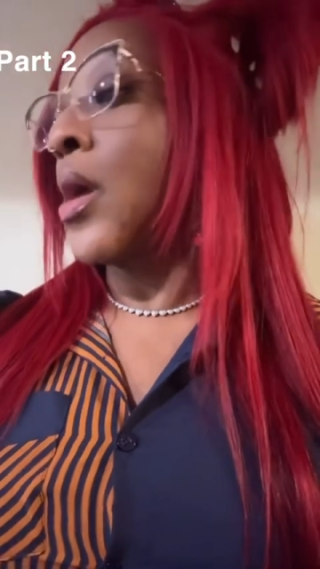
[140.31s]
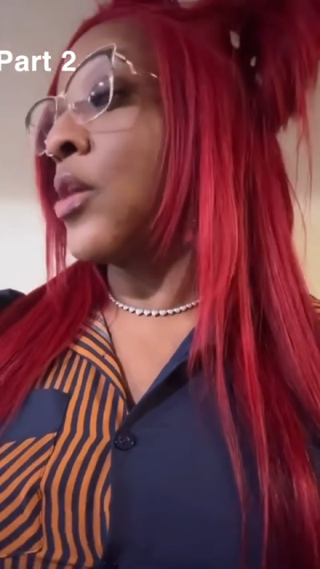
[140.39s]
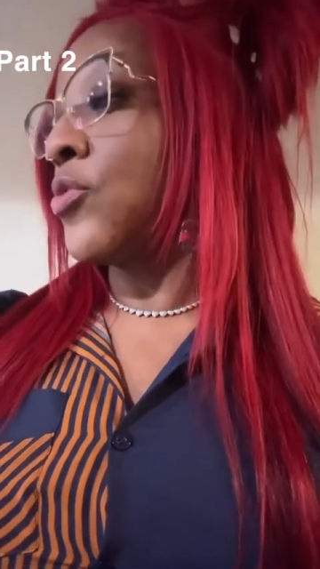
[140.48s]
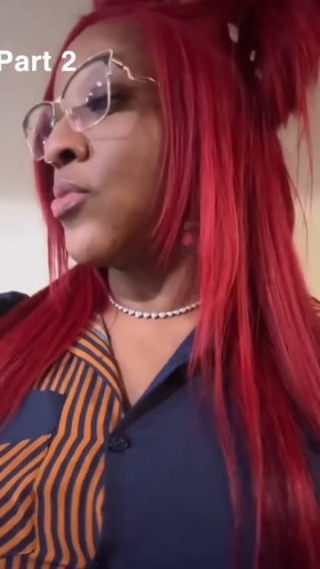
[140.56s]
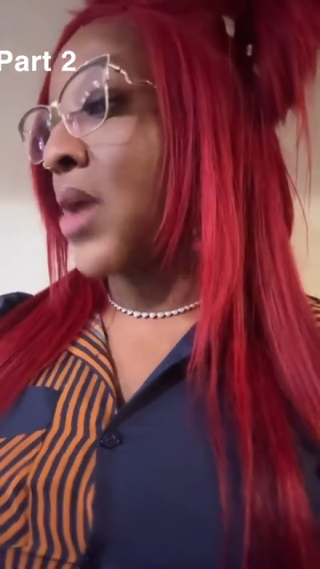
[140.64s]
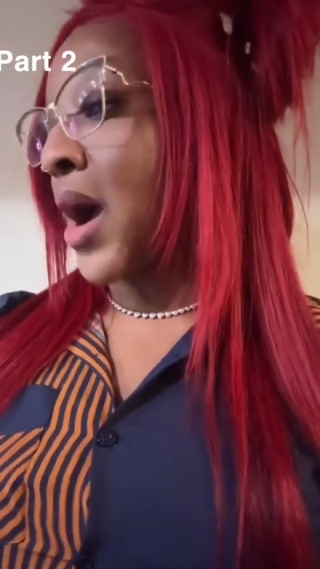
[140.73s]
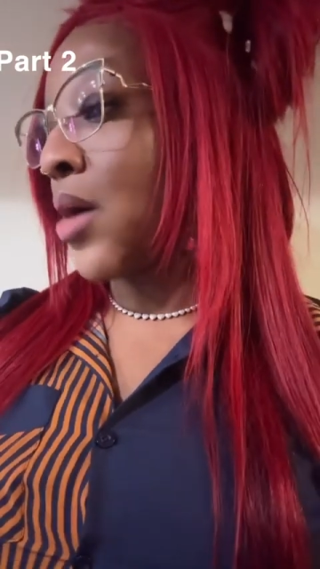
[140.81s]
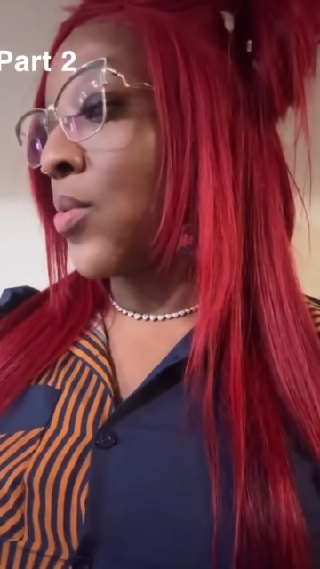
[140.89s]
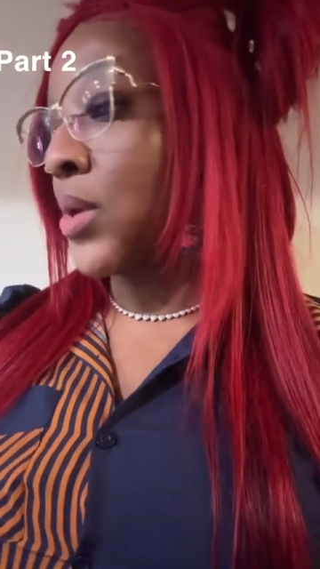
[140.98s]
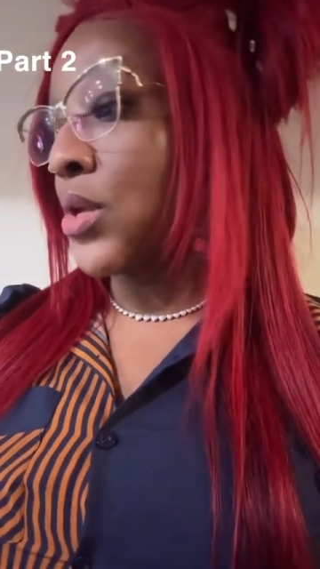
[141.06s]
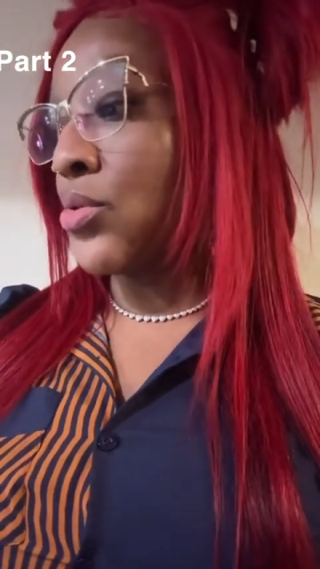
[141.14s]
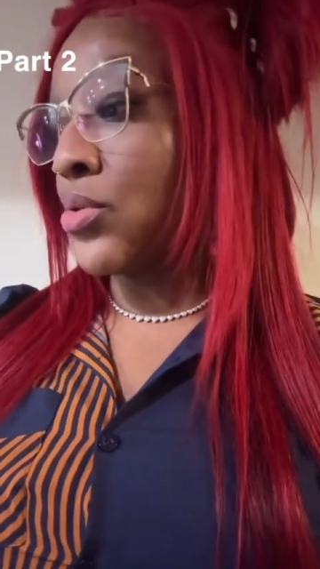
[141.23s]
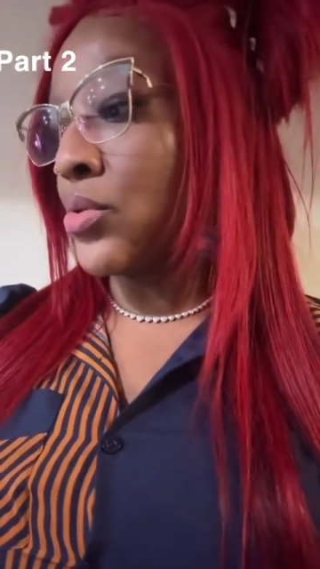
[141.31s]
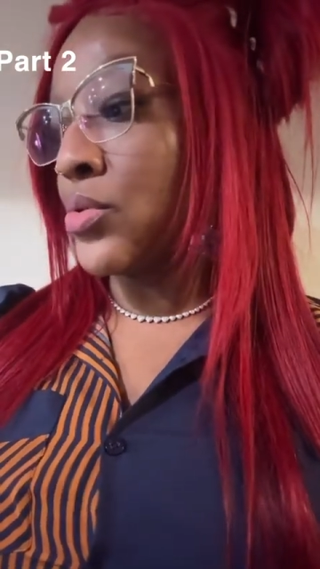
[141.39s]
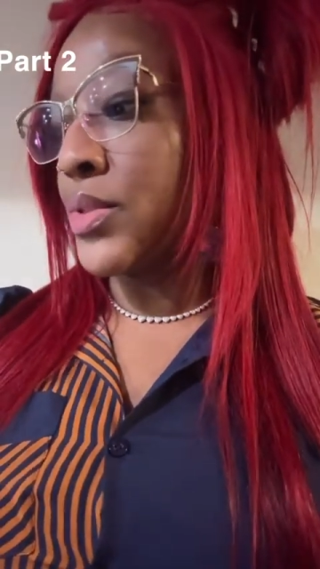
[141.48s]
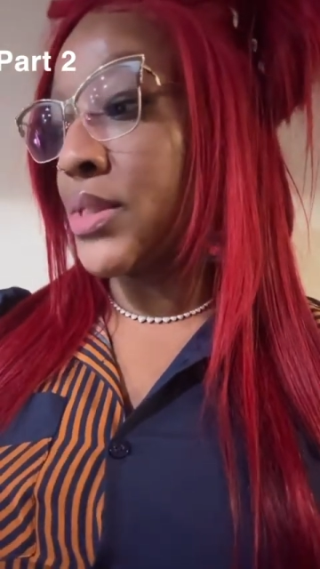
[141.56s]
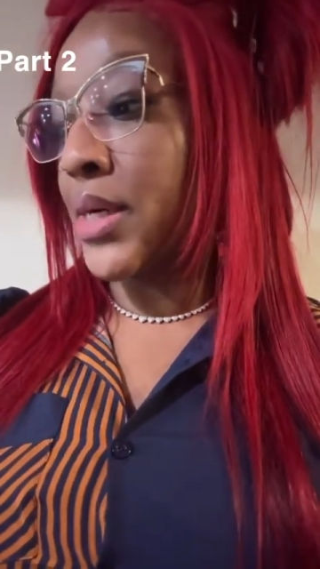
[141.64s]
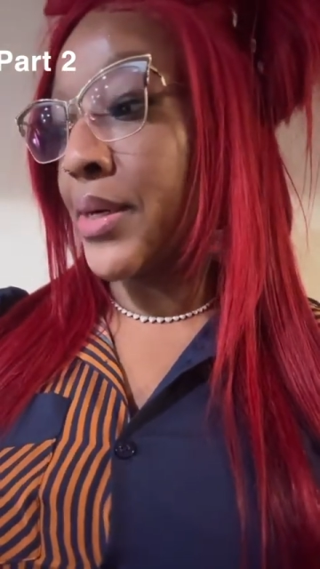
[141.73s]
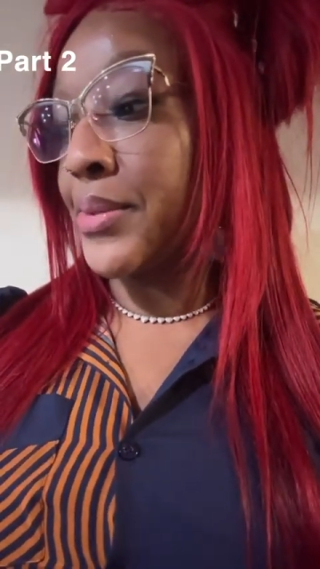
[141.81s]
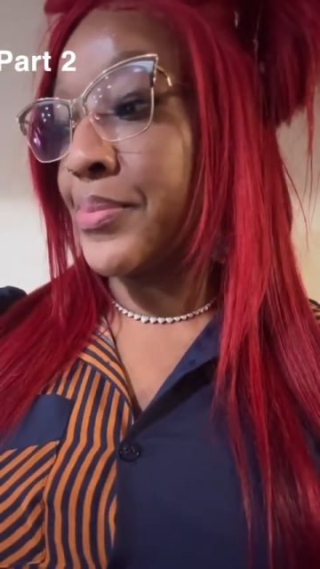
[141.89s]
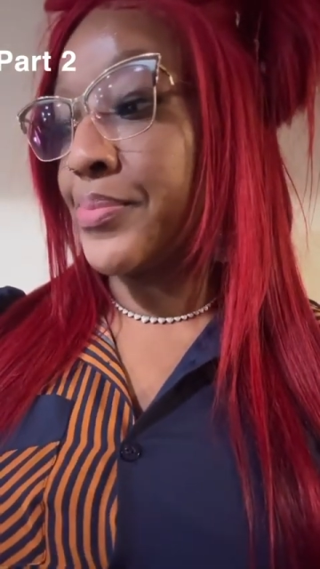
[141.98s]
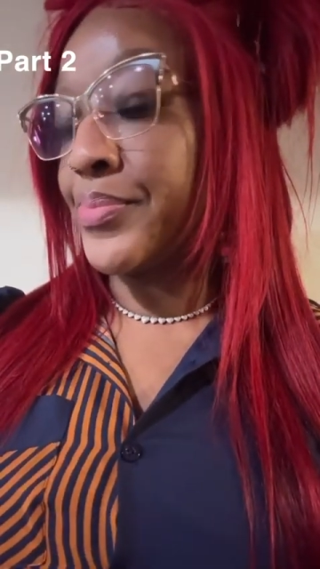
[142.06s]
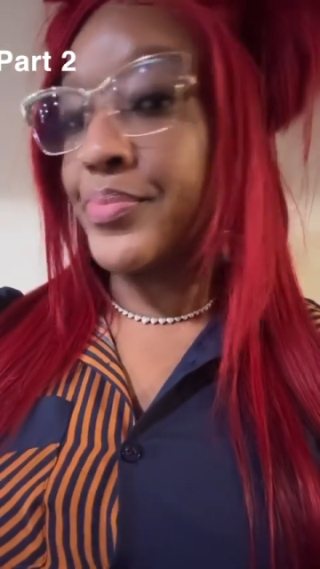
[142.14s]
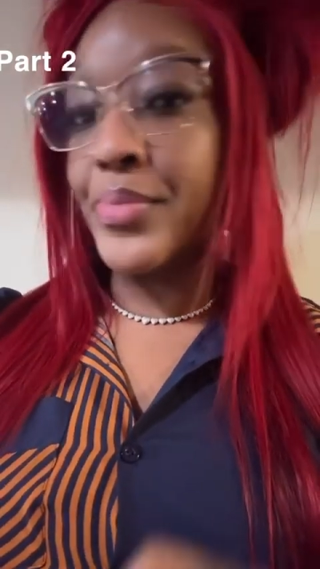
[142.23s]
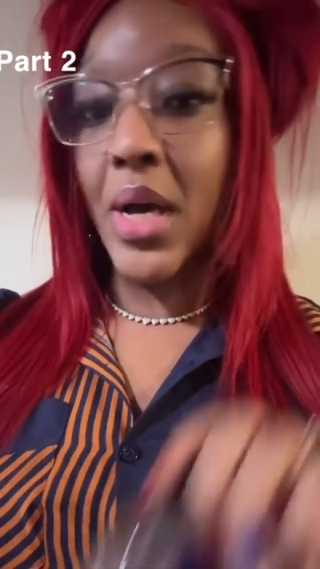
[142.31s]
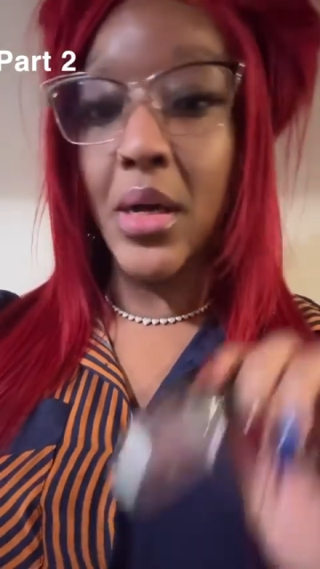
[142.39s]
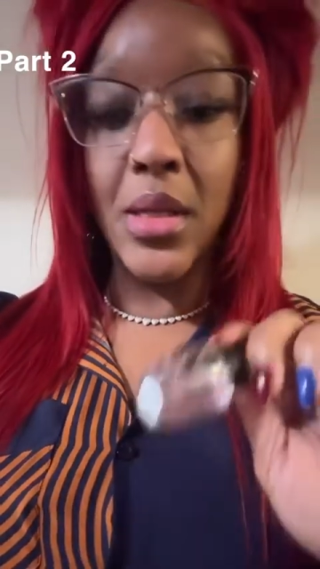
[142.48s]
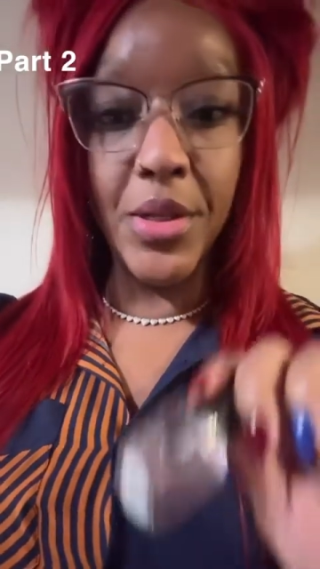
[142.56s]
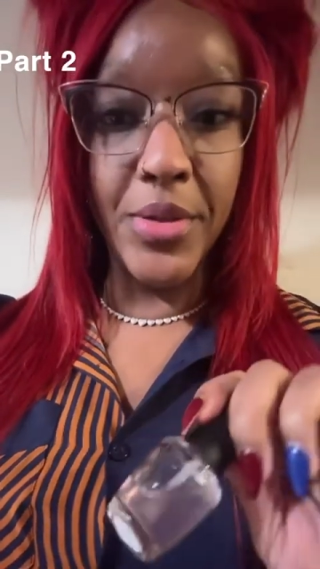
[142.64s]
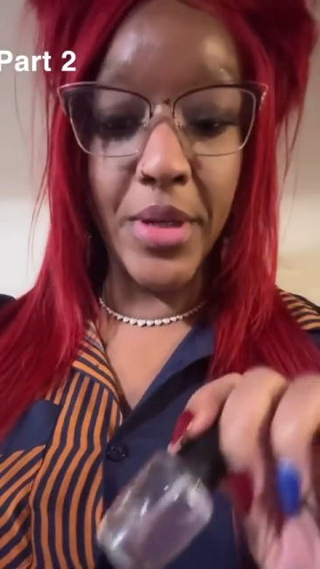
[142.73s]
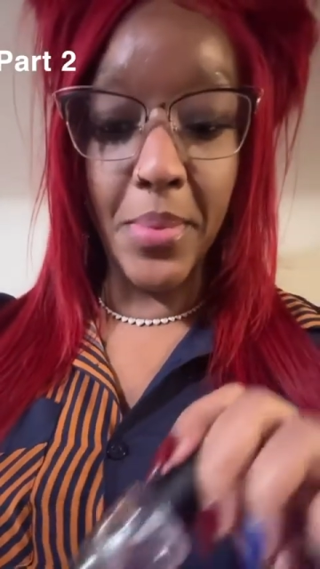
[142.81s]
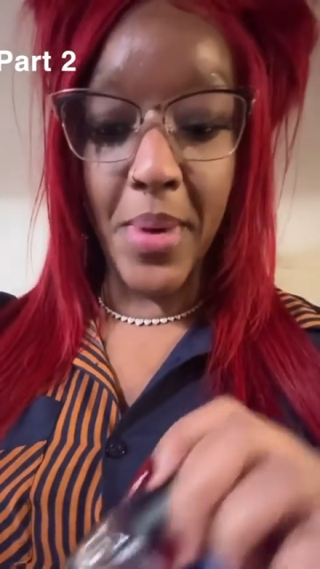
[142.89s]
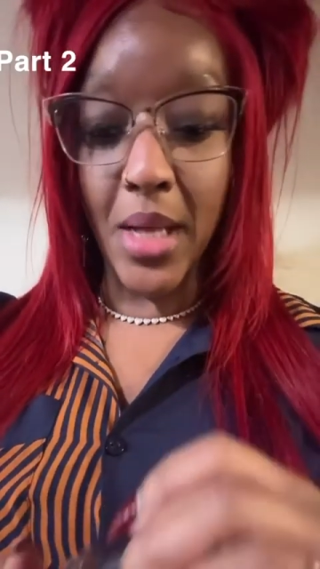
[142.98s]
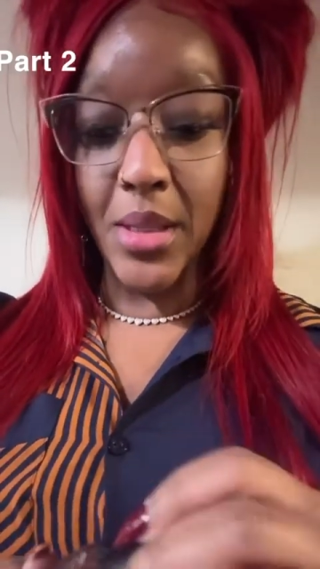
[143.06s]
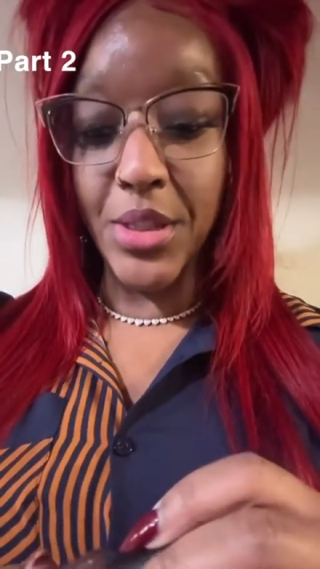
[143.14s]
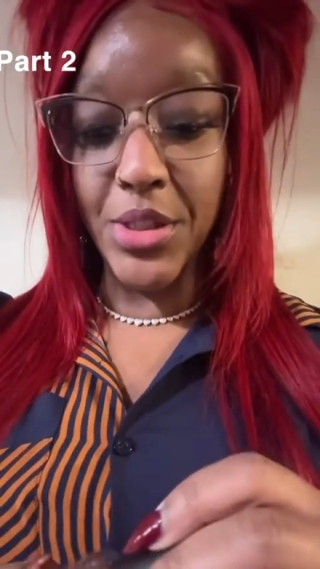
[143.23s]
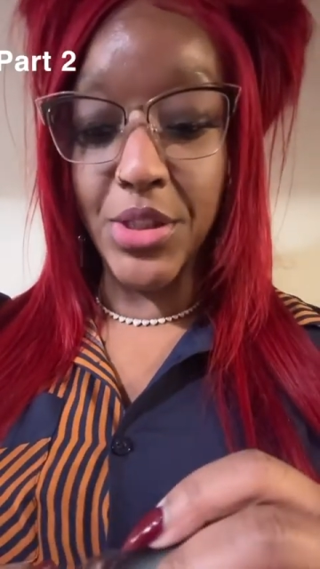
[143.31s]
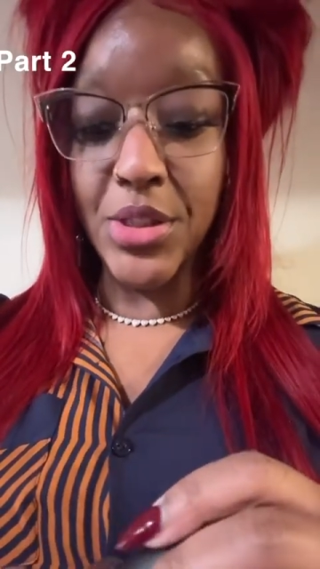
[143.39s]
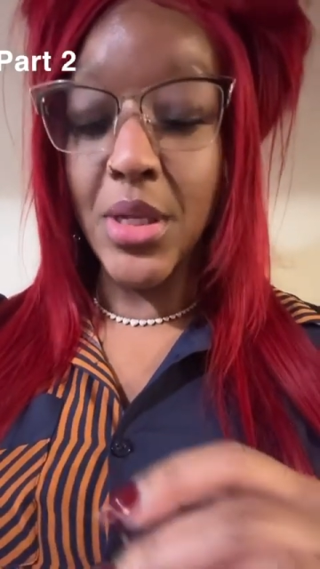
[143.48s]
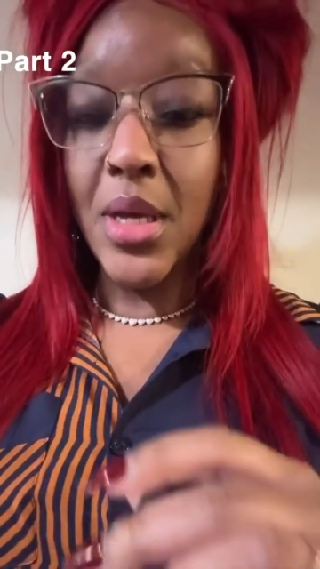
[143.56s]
you now want to use a clear nail polish.